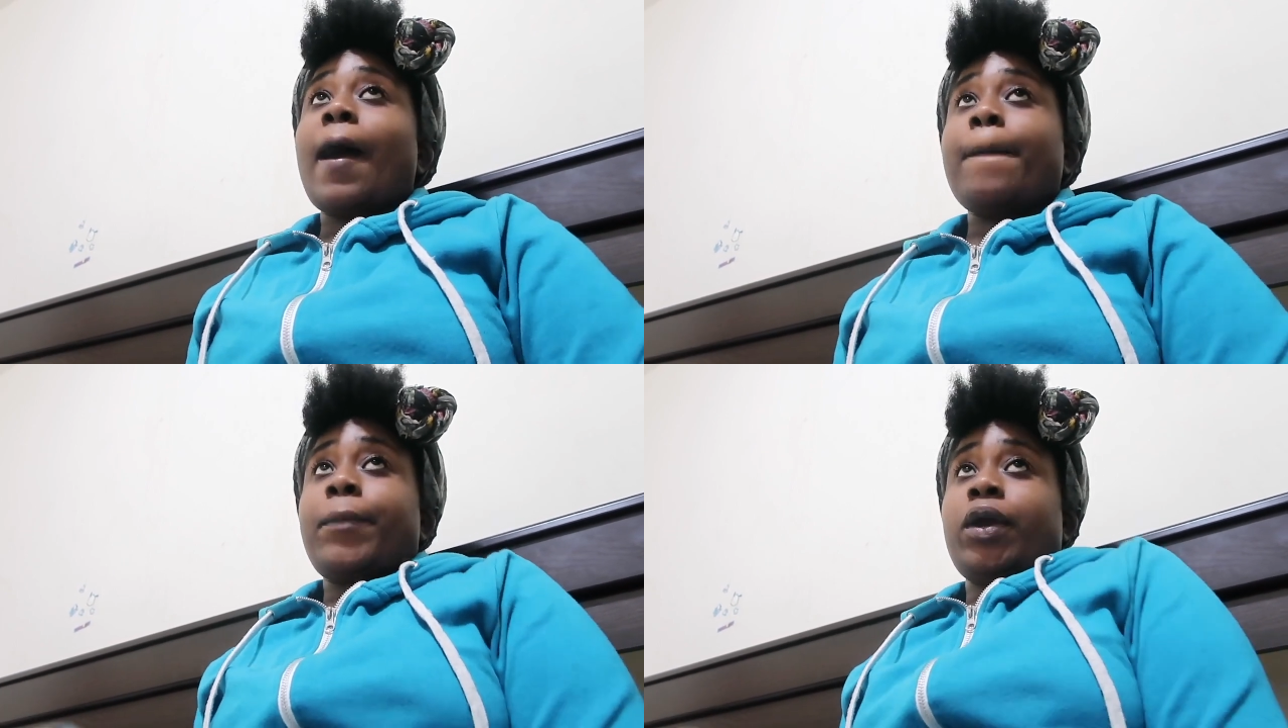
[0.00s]

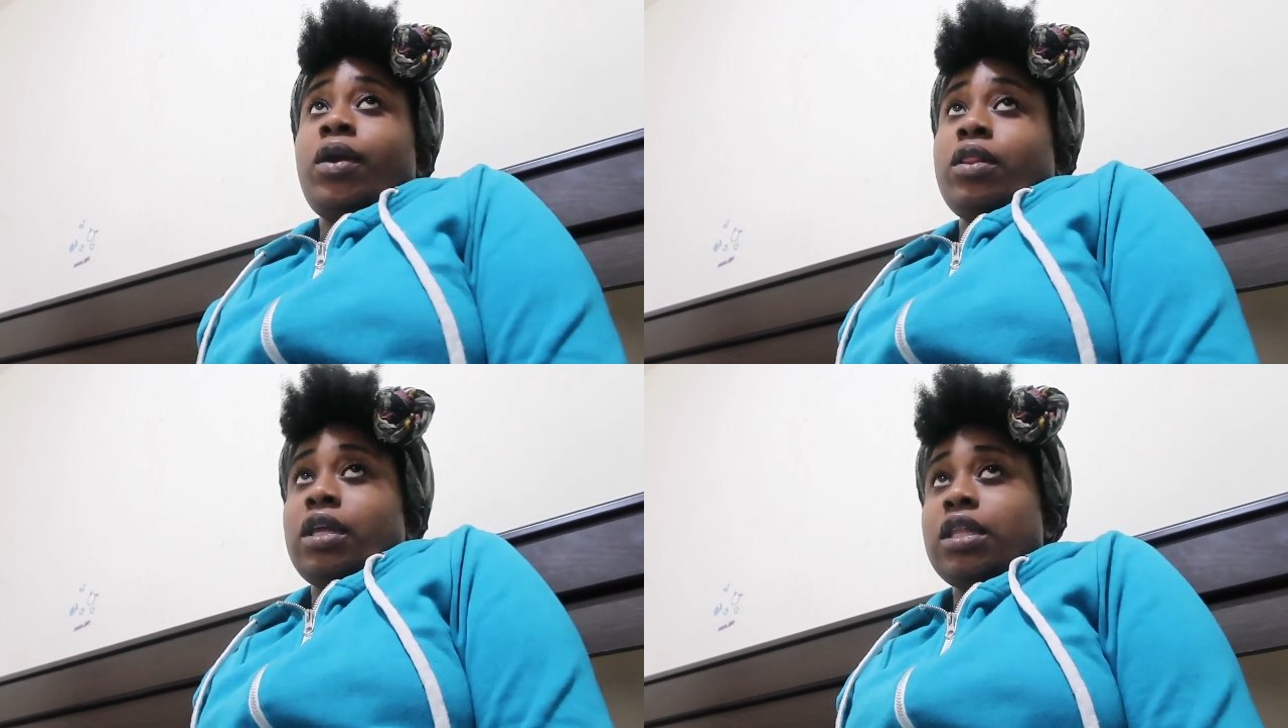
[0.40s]

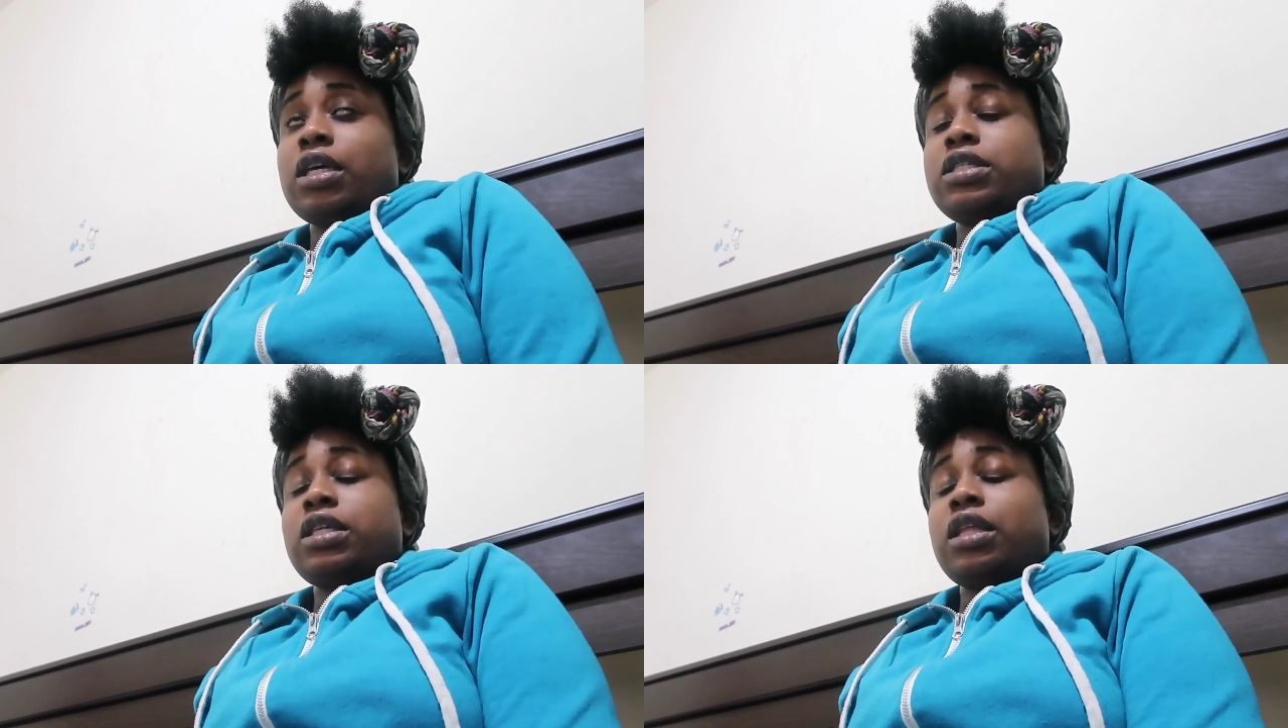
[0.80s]
apparently
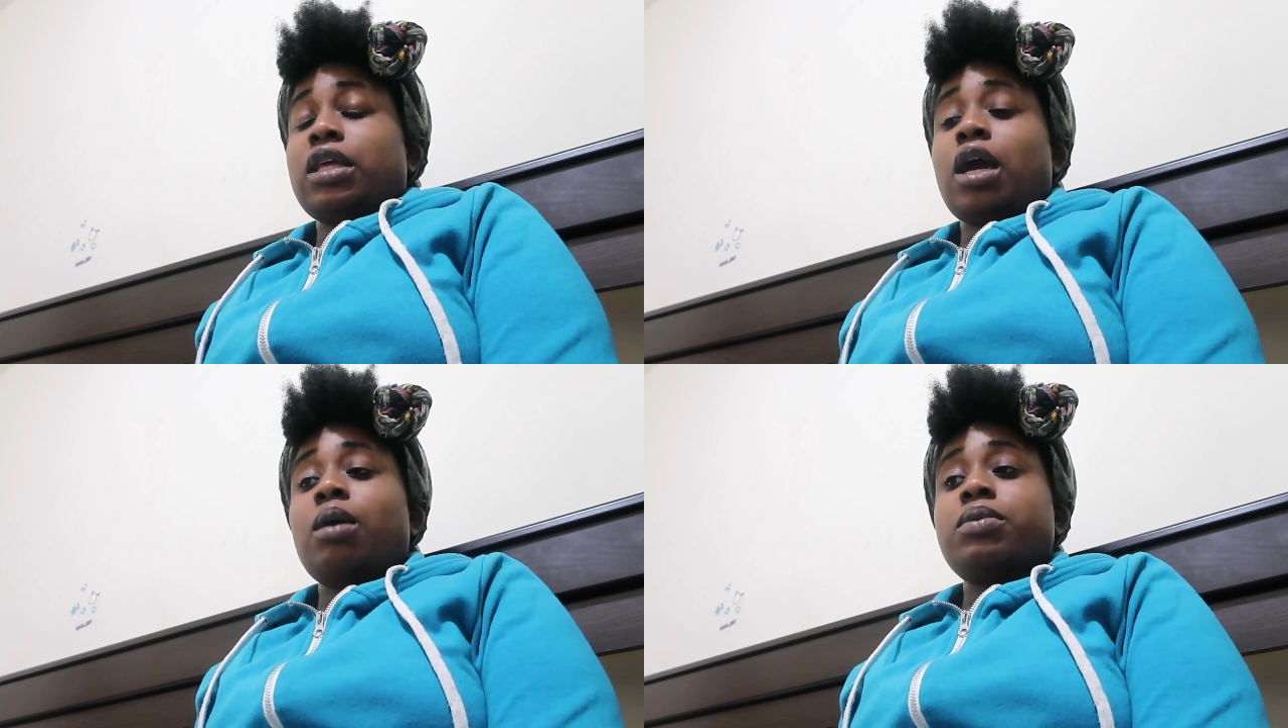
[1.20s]
they said
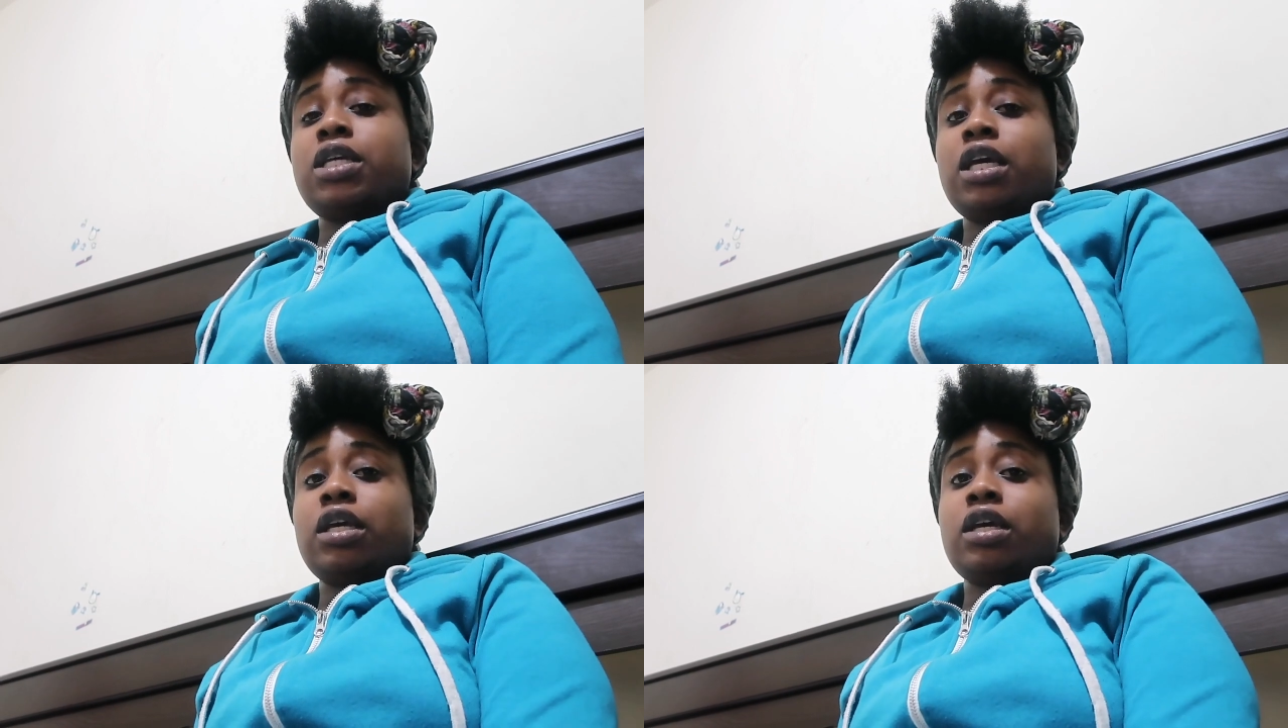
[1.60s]
they
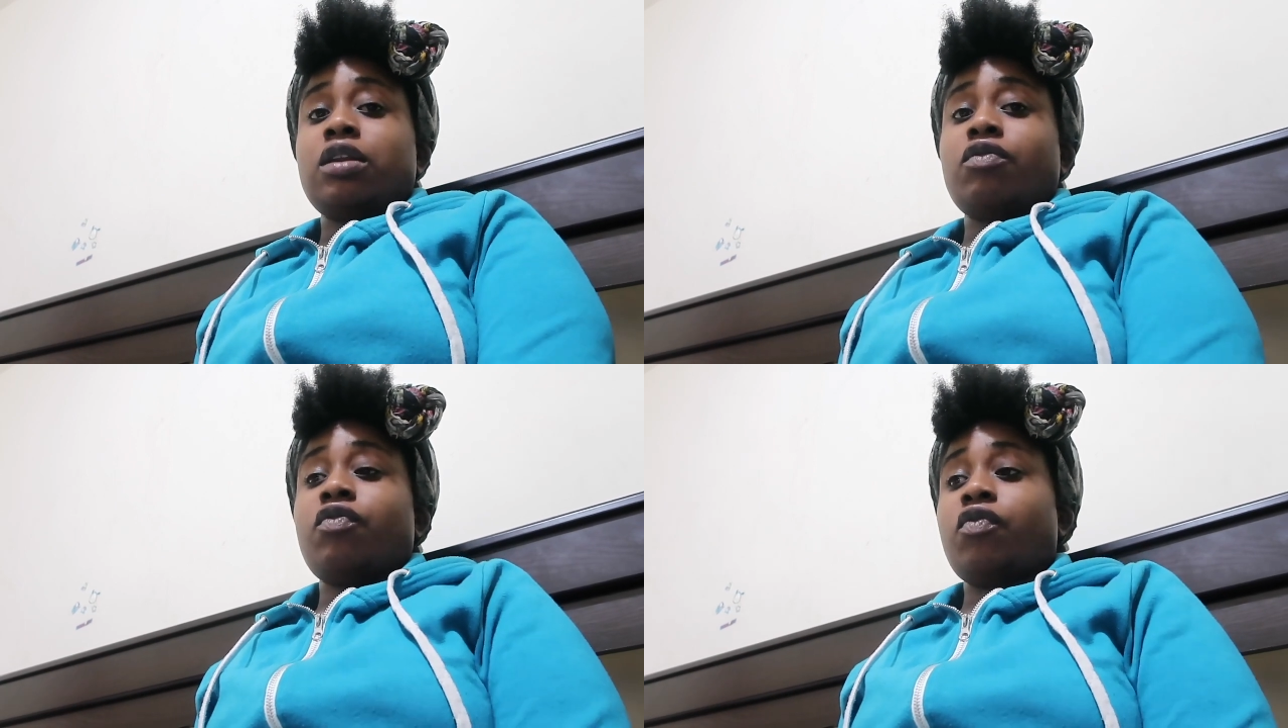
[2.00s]

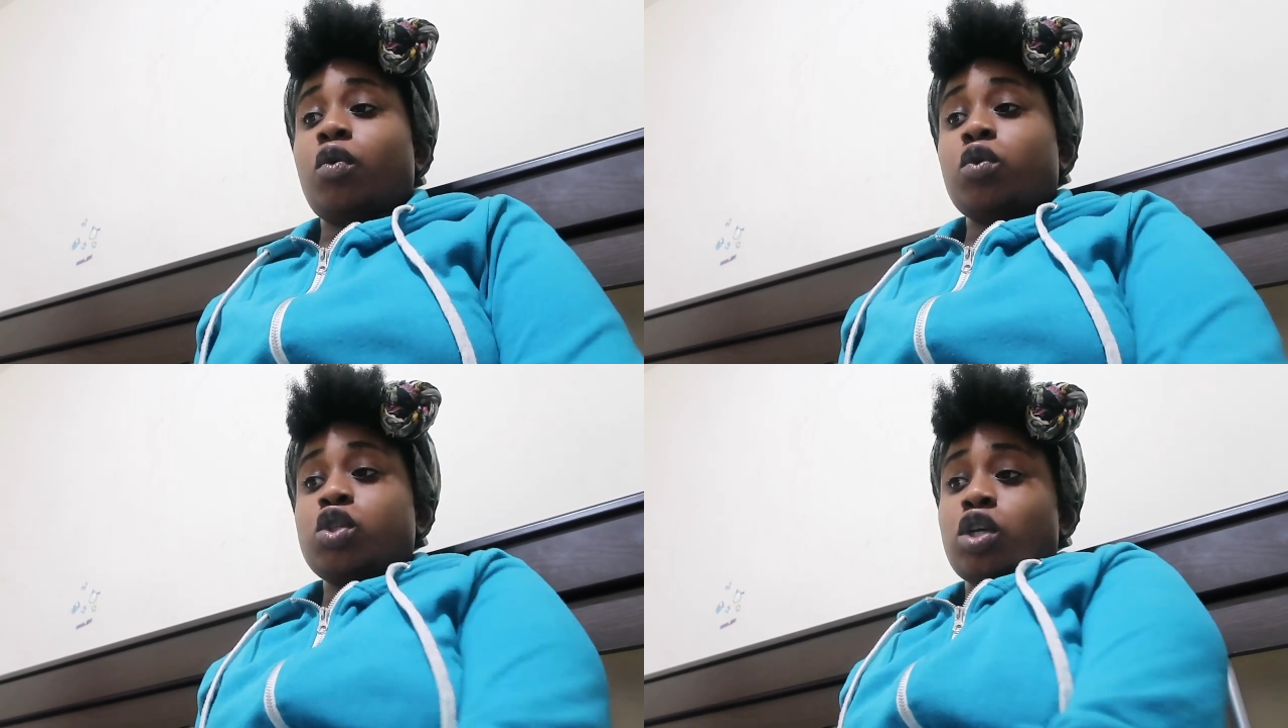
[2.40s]
updated
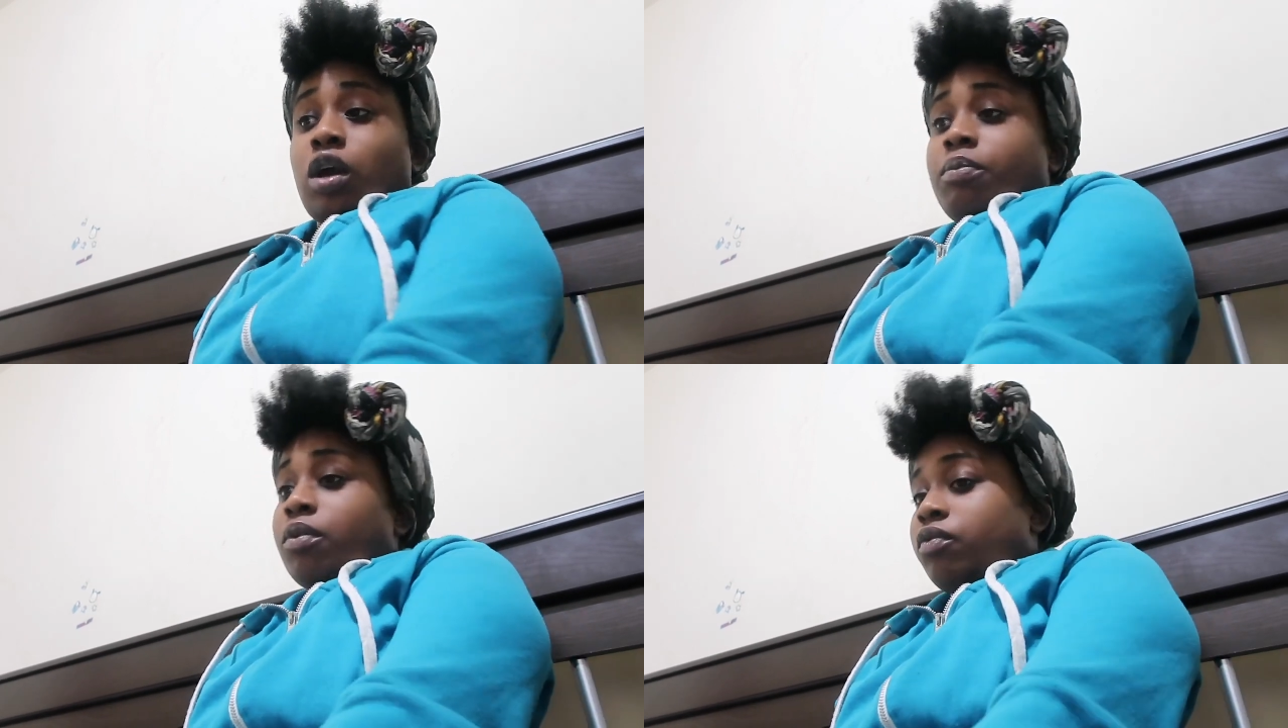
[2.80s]
Photoshop.